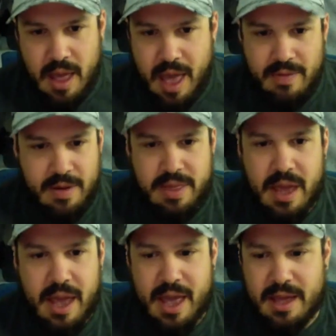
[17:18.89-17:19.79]

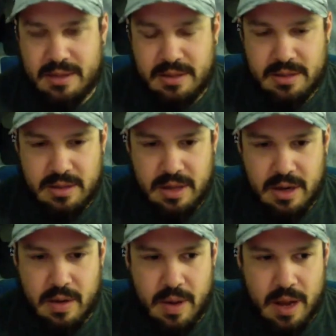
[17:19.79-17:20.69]
everything has
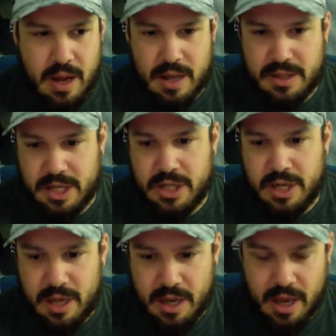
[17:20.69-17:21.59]

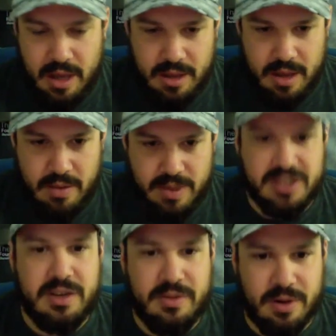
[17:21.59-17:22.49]
essentially a
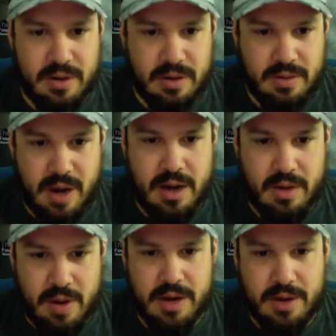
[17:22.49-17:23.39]
receiver, right? A
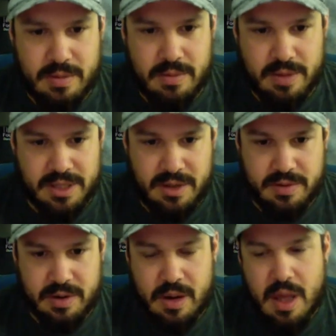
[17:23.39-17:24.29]
radio receiver.